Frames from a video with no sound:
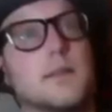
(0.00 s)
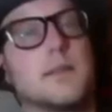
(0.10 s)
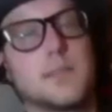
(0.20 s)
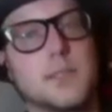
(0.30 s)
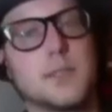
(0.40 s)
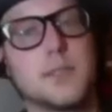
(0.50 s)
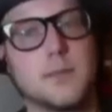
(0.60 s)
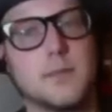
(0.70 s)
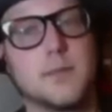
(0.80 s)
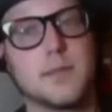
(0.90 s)
that's a good
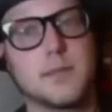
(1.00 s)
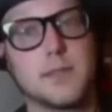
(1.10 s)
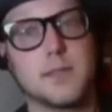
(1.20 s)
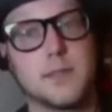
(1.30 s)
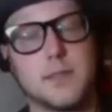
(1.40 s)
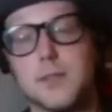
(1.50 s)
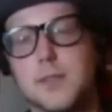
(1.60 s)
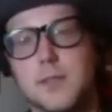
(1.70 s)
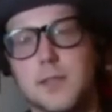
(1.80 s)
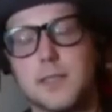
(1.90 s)

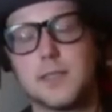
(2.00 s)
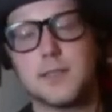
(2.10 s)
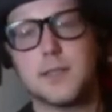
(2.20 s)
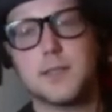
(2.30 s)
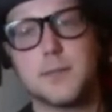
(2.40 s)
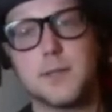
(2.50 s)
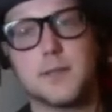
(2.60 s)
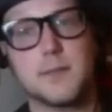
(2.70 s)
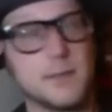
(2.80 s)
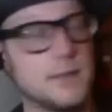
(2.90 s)
thing to talk
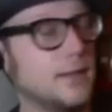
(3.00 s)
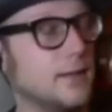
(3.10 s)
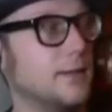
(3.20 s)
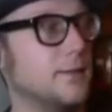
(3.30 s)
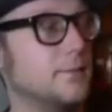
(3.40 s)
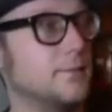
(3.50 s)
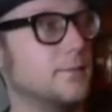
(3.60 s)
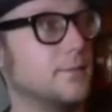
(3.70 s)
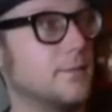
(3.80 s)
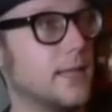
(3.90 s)
about.
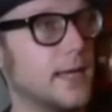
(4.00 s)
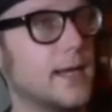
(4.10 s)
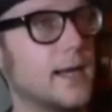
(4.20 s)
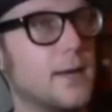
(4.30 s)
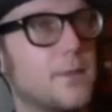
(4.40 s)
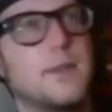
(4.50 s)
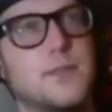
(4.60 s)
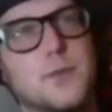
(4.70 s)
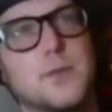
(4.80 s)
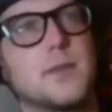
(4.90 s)
Yeah,
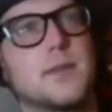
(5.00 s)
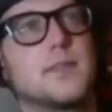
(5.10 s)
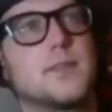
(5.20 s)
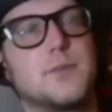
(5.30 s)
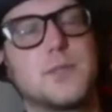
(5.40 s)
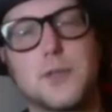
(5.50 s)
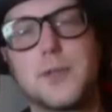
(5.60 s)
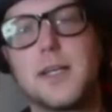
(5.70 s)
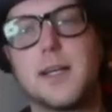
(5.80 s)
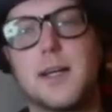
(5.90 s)
to a
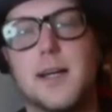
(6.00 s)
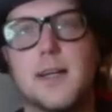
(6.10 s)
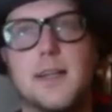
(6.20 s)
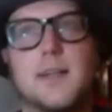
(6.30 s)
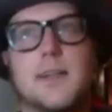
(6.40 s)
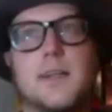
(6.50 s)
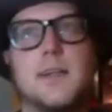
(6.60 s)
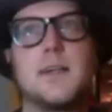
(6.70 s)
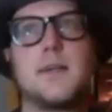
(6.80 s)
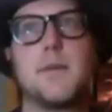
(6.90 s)
degree,
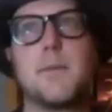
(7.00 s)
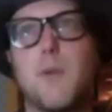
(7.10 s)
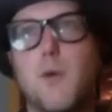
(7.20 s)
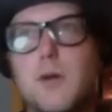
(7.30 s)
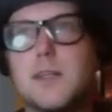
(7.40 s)
but born,